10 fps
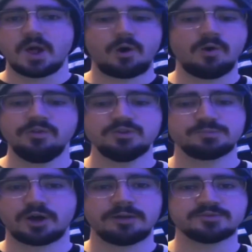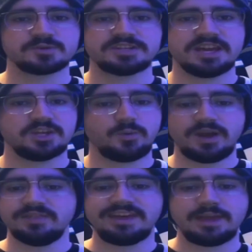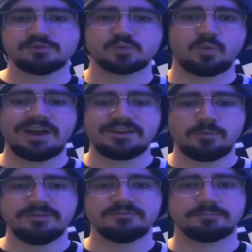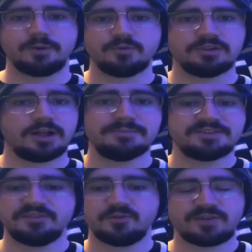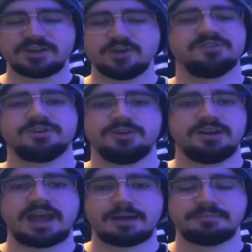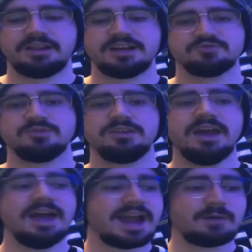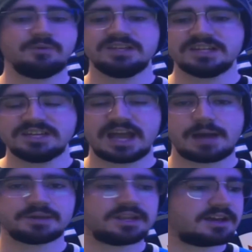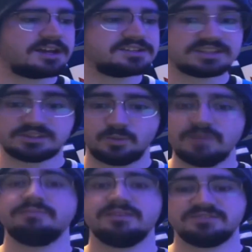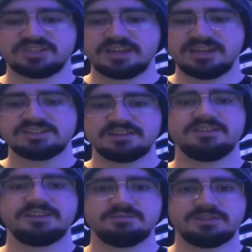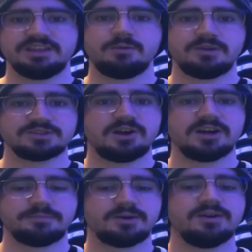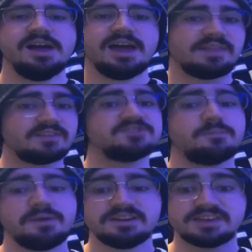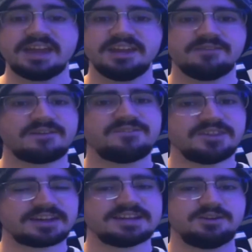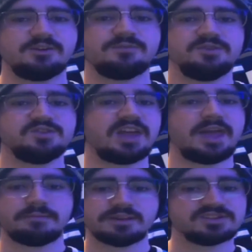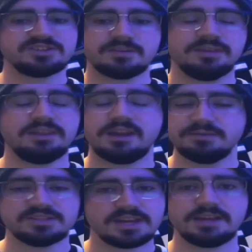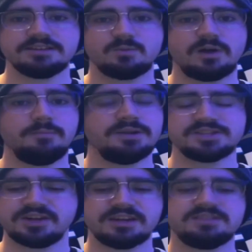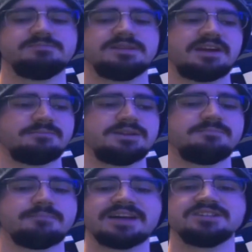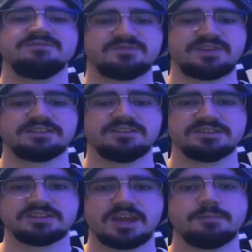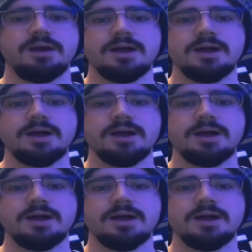all those problems were taken away. The game was wide open for both clubs, even though Vancouver couldn't capitalize really. And when they did capitalize, that's one thing I want to talk about. And that's the big negative I feel like I took from this game, and it's just something that I've been saying as well, but it's been a massive effect to this game,